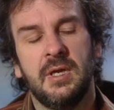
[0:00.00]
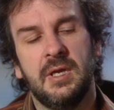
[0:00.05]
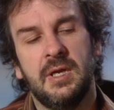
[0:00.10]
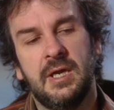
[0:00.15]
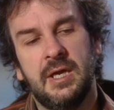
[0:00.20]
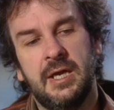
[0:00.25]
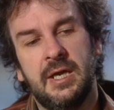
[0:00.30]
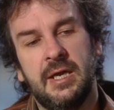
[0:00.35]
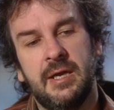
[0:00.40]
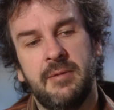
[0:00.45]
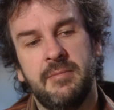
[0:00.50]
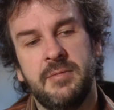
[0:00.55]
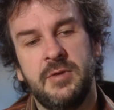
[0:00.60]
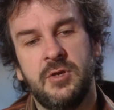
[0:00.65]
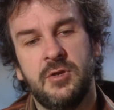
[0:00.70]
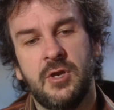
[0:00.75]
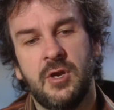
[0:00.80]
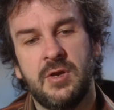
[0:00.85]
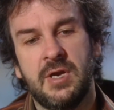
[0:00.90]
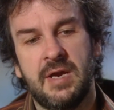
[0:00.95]

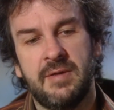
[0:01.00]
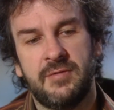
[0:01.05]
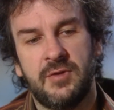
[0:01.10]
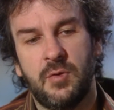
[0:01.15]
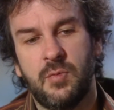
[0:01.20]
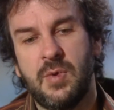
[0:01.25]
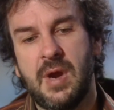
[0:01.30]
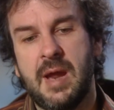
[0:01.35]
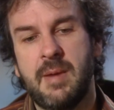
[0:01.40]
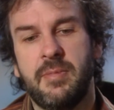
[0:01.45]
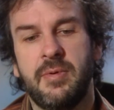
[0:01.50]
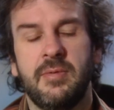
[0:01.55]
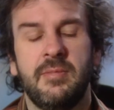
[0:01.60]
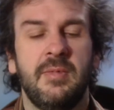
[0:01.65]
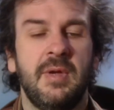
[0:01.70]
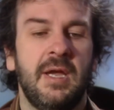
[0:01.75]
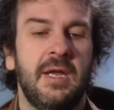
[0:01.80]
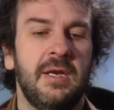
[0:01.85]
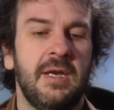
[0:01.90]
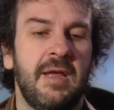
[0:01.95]
You don't have to wrap
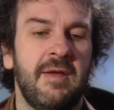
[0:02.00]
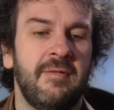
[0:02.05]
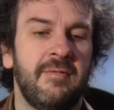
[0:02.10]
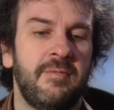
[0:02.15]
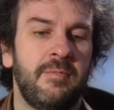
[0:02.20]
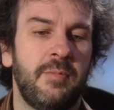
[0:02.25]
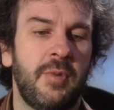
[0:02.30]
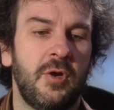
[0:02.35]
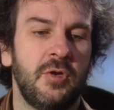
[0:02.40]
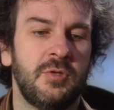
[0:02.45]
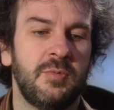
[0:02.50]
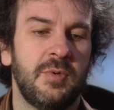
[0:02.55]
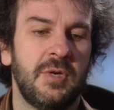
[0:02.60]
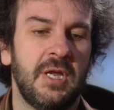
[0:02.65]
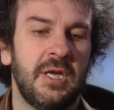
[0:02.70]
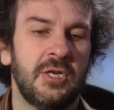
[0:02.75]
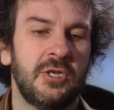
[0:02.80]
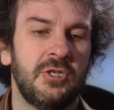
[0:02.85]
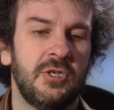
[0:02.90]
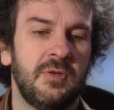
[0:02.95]
and have
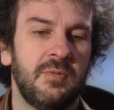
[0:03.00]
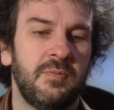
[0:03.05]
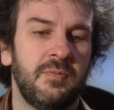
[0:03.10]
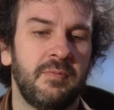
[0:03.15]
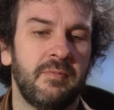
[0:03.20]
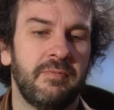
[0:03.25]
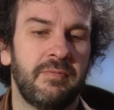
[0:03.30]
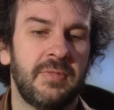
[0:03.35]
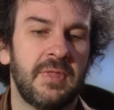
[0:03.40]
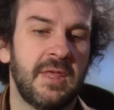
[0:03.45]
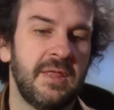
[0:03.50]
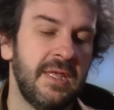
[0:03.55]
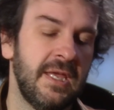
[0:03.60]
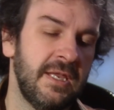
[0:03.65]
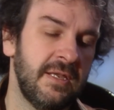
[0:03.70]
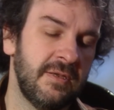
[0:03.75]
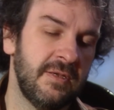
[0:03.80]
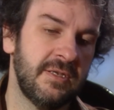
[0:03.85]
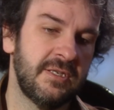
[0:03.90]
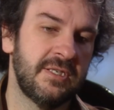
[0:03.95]
post-production and
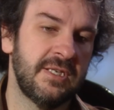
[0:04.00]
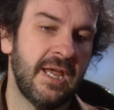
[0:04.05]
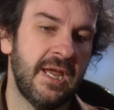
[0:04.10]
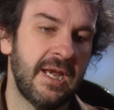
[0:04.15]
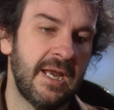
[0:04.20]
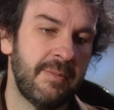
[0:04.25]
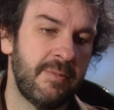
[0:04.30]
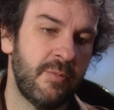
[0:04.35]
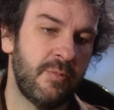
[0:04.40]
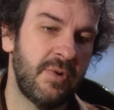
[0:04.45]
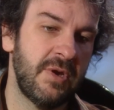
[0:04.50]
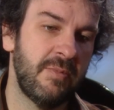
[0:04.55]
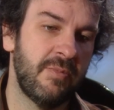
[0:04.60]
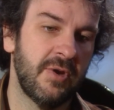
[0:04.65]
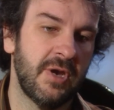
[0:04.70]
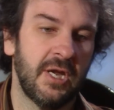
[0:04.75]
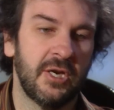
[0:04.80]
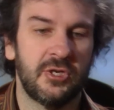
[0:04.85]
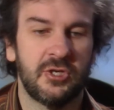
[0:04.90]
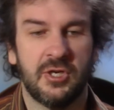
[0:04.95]
then start up a
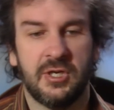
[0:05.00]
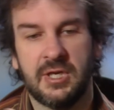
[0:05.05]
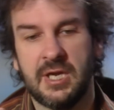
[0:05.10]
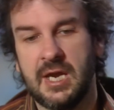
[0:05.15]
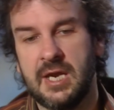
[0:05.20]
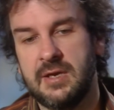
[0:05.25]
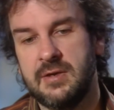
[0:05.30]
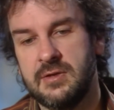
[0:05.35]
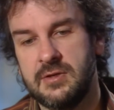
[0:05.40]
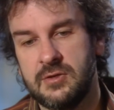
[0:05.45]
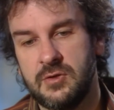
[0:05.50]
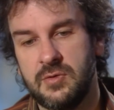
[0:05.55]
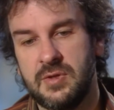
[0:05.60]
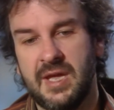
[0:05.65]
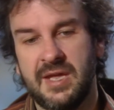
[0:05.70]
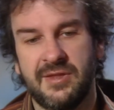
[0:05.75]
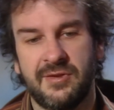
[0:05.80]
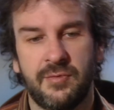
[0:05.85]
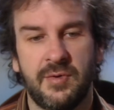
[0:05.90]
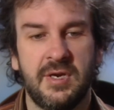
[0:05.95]
pre-production again, do
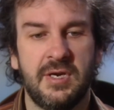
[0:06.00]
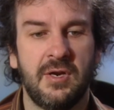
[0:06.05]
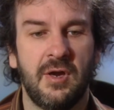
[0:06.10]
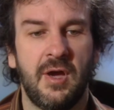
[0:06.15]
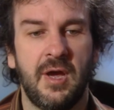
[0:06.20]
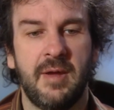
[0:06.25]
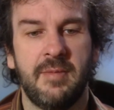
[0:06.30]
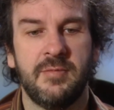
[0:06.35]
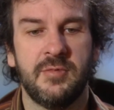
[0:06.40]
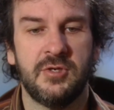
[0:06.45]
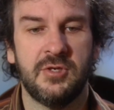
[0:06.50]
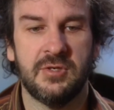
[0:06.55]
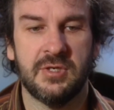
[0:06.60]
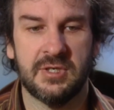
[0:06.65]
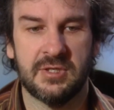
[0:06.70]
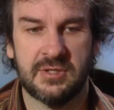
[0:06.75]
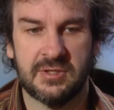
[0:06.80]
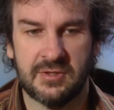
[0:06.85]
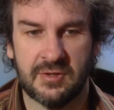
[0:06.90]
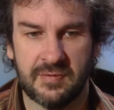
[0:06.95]
that three times. You
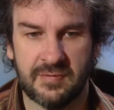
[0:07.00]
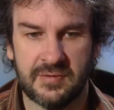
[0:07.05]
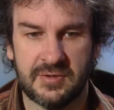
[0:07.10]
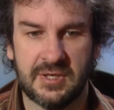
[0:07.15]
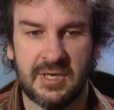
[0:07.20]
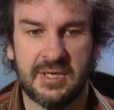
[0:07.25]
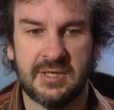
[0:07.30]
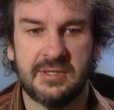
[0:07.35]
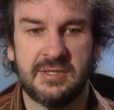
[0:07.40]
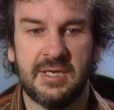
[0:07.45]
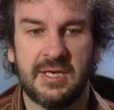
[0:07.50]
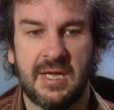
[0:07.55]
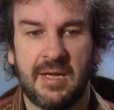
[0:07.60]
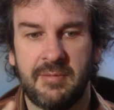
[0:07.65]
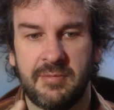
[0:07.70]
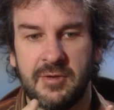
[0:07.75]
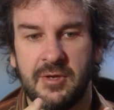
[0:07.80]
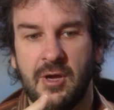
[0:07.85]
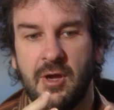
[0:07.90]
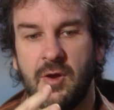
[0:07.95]
just sort of set
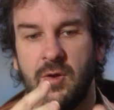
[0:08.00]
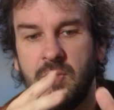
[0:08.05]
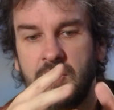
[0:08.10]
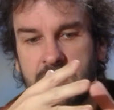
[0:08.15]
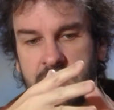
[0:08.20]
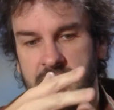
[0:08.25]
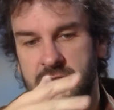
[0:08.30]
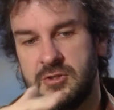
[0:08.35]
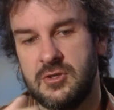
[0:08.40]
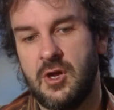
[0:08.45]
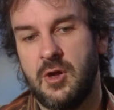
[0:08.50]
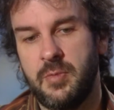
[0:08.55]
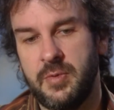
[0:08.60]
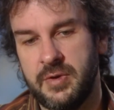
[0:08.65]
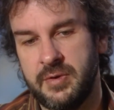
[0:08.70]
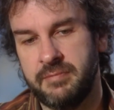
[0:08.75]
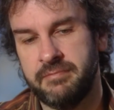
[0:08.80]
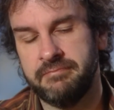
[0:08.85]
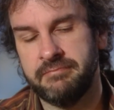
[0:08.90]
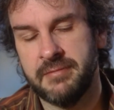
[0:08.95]
up, go and stop.
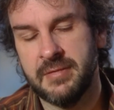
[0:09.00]
And